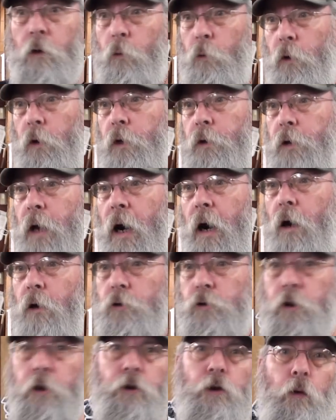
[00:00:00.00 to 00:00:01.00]
We're in a dire
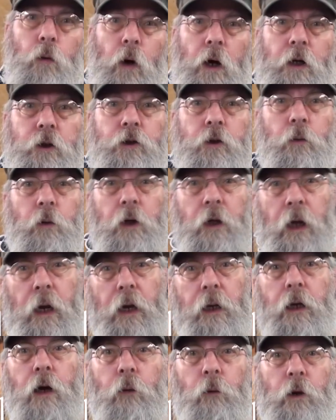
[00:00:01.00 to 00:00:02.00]
situation. We
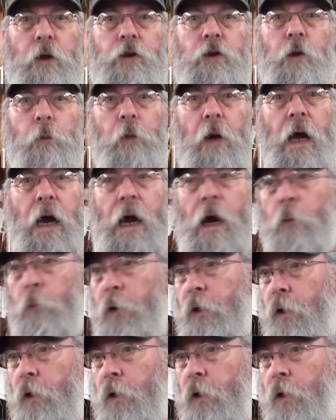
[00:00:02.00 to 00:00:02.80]
can't get resupplied.